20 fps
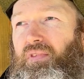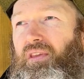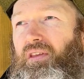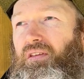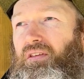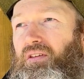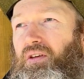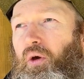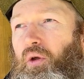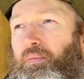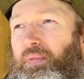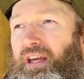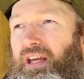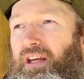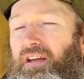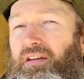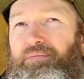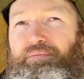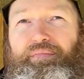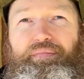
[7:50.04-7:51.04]
It could
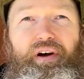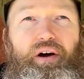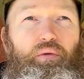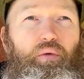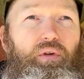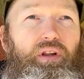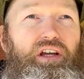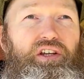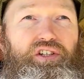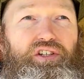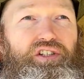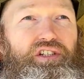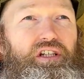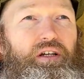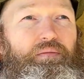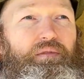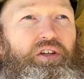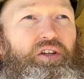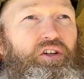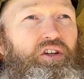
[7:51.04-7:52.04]
be a relationship
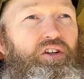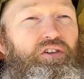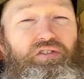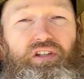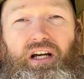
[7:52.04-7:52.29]
that you used